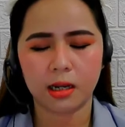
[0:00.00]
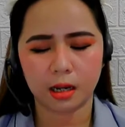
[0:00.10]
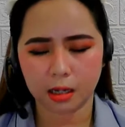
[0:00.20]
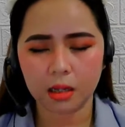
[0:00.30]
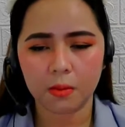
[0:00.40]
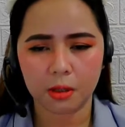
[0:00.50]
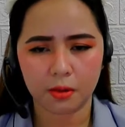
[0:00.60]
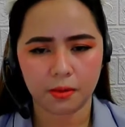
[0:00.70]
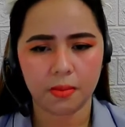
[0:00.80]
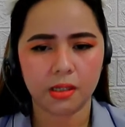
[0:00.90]
a little bit
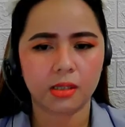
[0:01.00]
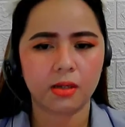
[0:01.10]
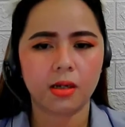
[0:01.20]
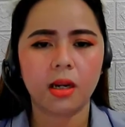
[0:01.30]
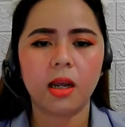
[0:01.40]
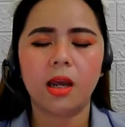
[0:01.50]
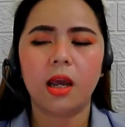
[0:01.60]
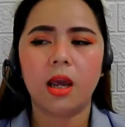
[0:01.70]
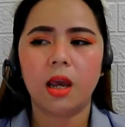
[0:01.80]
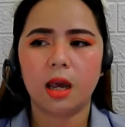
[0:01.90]
of the mystery,
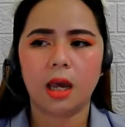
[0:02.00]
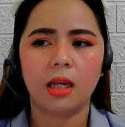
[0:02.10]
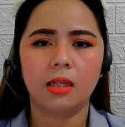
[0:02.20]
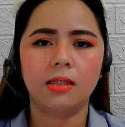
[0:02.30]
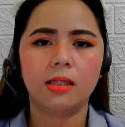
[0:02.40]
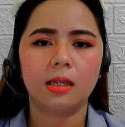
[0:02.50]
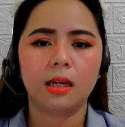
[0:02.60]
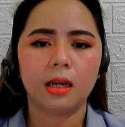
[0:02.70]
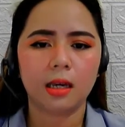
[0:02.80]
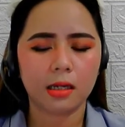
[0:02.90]
and
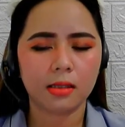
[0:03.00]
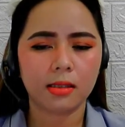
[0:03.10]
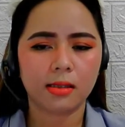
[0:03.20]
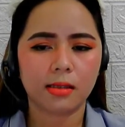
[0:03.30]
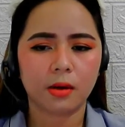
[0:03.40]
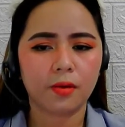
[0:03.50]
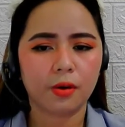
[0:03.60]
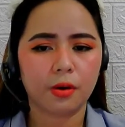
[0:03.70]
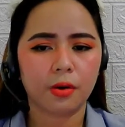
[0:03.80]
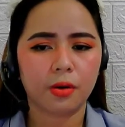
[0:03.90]
yes,
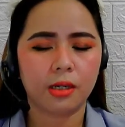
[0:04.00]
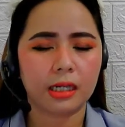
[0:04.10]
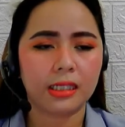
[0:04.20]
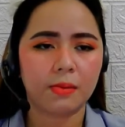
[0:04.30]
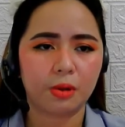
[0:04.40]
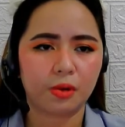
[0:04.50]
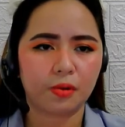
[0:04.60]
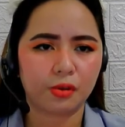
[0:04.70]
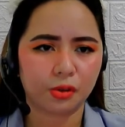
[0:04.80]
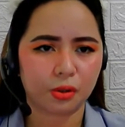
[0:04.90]
overall, it's a
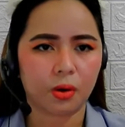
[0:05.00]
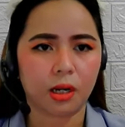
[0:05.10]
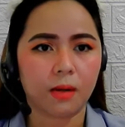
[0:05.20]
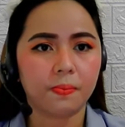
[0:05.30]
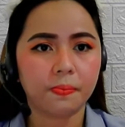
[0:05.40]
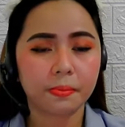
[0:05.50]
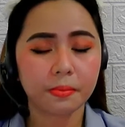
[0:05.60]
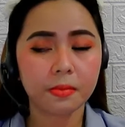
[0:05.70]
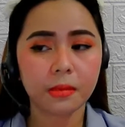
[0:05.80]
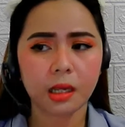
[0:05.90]
beautiful story.
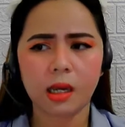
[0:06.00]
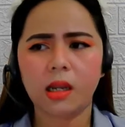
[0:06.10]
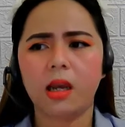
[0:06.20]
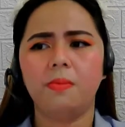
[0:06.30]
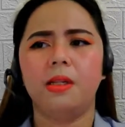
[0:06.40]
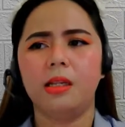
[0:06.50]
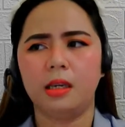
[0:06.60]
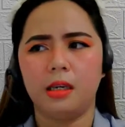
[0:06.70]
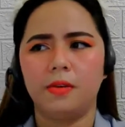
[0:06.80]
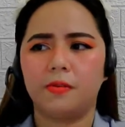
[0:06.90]
And I
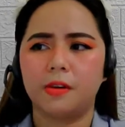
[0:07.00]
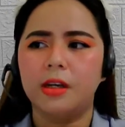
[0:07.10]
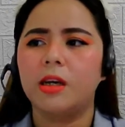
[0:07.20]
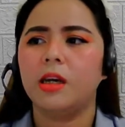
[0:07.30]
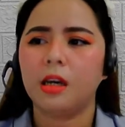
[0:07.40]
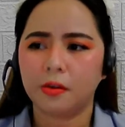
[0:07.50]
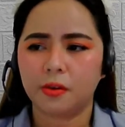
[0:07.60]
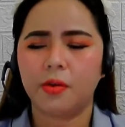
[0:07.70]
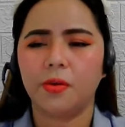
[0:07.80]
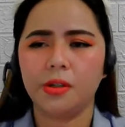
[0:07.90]
believe if
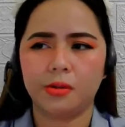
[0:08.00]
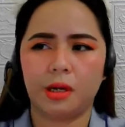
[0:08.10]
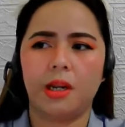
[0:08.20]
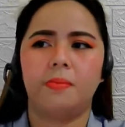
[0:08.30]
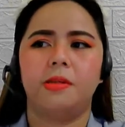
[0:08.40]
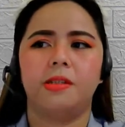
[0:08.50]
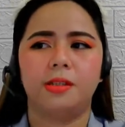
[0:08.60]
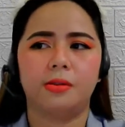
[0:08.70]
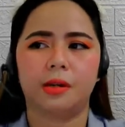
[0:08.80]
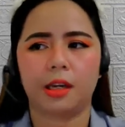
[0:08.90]
they're going to adapt this
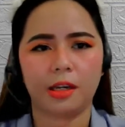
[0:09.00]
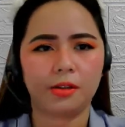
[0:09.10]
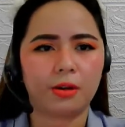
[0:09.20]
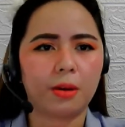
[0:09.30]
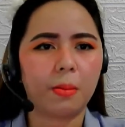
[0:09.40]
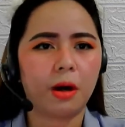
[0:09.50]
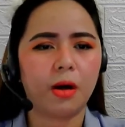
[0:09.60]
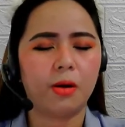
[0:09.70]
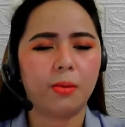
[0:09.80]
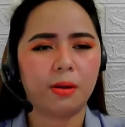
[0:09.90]
into a
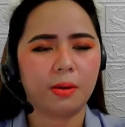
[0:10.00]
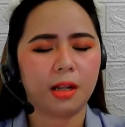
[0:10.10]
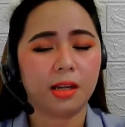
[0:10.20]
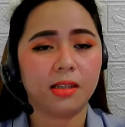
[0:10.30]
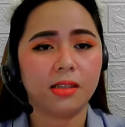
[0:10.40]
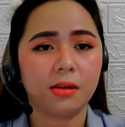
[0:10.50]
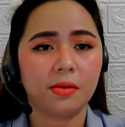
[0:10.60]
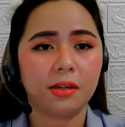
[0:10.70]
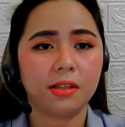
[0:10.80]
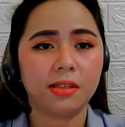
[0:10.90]
K-drama or maybe a
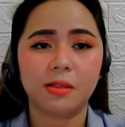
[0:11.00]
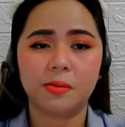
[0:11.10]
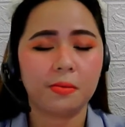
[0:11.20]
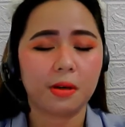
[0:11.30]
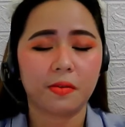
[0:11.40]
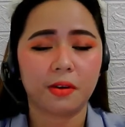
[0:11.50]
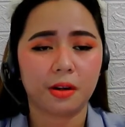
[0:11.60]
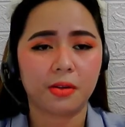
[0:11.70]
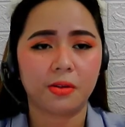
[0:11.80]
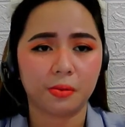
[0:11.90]
series, this will be a
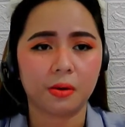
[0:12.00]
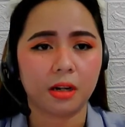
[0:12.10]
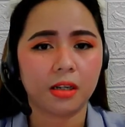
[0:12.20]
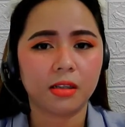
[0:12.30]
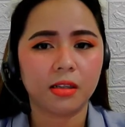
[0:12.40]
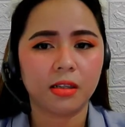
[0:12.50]
very good one.